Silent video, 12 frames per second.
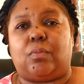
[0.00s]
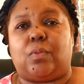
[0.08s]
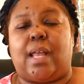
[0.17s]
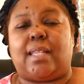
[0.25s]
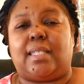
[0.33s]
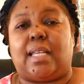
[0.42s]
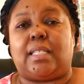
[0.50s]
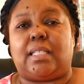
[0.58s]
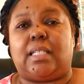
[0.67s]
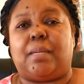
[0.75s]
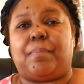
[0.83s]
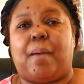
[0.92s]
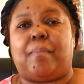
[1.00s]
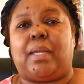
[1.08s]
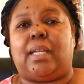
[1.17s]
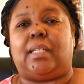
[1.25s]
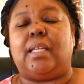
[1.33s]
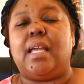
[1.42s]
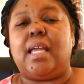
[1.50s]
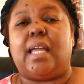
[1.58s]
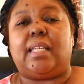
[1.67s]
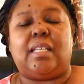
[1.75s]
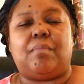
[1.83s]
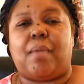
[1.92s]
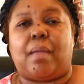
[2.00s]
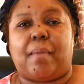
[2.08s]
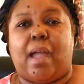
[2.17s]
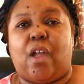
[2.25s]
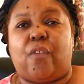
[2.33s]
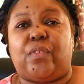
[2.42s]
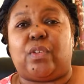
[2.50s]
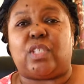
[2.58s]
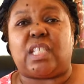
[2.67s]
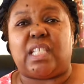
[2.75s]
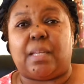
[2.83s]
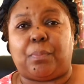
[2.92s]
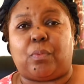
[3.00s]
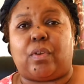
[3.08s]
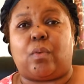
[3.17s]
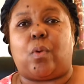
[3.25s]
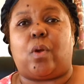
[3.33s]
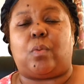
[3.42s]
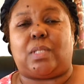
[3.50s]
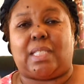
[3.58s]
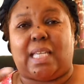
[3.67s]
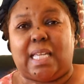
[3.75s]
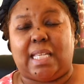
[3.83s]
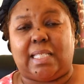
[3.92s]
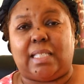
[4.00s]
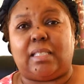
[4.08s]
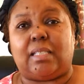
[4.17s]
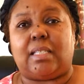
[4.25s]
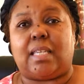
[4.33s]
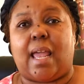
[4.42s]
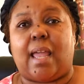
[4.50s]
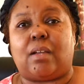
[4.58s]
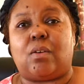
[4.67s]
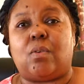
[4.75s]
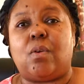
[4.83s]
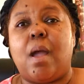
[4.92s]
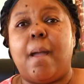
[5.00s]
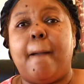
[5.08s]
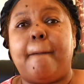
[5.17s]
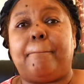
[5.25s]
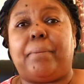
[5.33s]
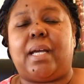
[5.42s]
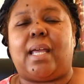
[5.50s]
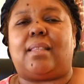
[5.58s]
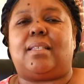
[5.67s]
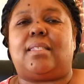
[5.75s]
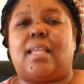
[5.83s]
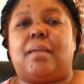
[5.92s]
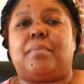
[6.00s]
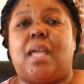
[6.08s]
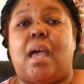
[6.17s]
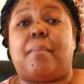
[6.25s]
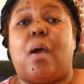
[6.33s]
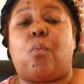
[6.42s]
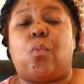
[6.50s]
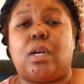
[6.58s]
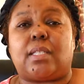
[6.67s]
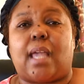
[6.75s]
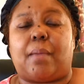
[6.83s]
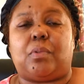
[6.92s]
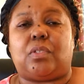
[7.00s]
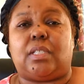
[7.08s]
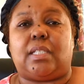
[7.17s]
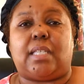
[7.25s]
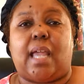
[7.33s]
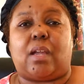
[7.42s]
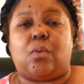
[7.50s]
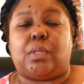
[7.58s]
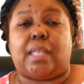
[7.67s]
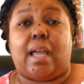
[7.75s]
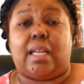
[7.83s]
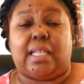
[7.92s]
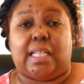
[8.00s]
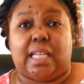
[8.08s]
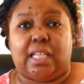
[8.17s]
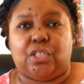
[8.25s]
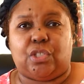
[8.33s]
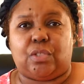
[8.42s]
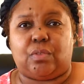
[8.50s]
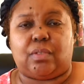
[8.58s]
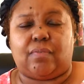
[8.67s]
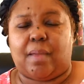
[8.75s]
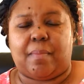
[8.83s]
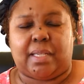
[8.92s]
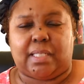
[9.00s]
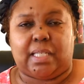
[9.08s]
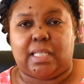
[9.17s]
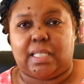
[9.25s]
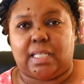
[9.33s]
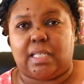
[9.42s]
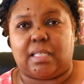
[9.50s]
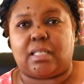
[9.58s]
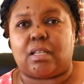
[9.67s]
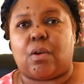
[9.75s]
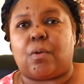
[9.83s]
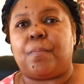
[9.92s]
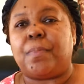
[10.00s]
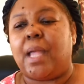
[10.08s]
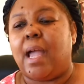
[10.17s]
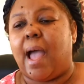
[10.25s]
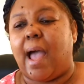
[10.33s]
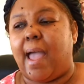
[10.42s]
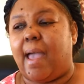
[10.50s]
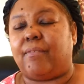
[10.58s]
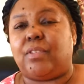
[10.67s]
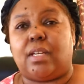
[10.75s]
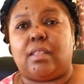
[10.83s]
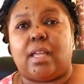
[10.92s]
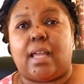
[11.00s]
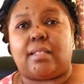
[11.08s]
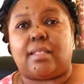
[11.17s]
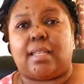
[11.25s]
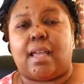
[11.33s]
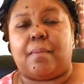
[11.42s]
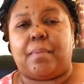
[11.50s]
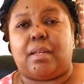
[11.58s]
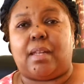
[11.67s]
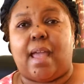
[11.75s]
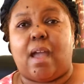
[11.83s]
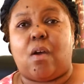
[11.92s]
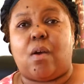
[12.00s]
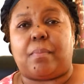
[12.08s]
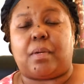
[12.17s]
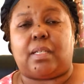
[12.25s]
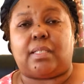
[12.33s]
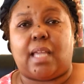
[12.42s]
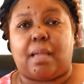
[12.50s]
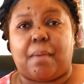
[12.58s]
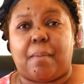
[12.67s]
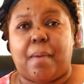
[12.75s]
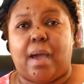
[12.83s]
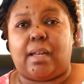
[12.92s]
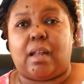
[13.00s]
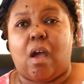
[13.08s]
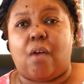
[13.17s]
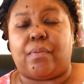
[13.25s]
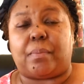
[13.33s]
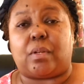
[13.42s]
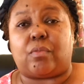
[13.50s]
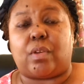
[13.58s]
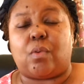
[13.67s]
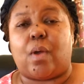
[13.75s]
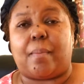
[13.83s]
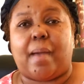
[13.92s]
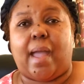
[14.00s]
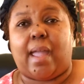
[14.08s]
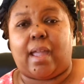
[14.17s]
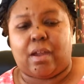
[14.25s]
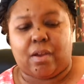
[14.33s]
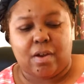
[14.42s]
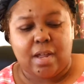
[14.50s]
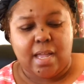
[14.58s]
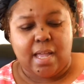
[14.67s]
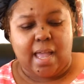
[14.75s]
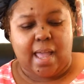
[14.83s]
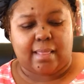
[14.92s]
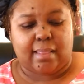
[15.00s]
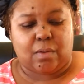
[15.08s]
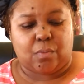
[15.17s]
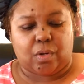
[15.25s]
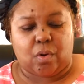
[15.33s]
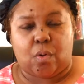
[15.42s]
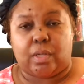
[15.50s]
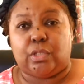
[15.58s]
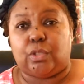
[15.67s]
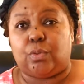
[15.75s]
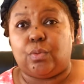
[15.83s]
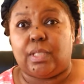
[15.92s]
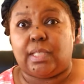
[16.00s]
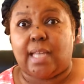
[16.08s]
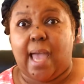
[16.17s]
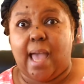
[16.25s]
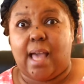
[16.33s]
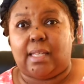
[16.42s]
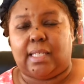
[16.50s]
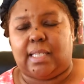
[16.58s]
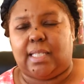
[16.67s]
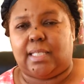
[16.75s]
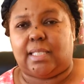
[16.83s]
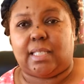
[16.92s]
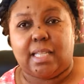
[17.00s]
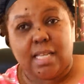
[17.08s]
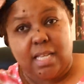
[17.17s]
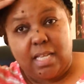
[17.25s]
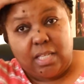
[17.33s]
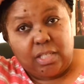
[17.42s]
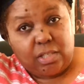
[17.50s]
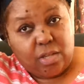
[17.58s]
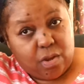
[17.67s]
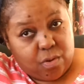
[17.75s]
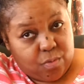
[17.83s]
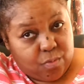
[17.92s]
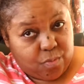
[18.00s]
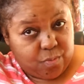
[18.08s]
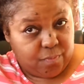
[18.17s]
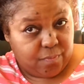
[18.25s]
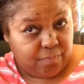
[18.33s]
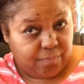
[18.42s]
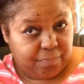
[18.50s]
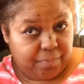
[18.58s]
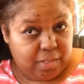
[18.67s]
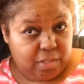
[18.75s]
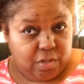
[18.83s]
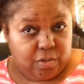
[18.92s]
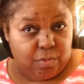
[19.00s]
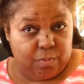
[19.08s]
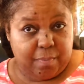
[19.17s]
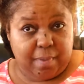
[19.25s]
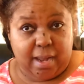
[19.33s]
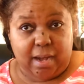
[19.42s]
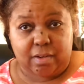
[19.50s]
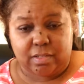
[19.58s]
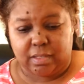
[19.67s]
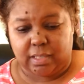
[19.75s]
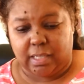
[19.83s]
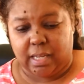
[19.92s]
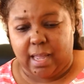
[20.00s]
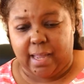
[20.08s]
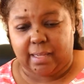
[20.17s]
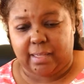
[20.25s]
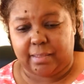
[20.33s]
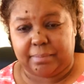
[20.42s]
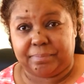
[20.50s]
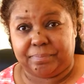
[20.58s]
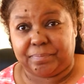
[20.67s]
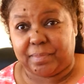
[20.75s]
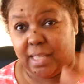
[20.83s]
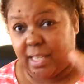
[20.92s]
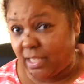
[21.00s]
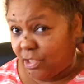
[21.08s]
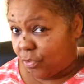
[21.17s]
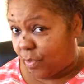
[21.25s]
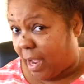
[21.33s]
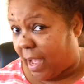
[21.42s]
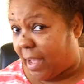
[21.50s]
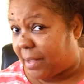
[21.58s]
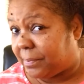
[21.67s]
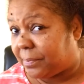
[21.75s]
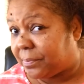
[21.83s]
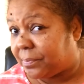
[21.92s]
And when I say slip, I mean it didn't make my hair feel slippery where it was easy to detangle, but at the same time, I was able to detangle without any issues, if that makes any sense. So I have done that step, and now I'm going to take my bonnet off. I'm going to re-wet my hair, and then we're going to style it. So let me show you what my hair is looking like. It's dry.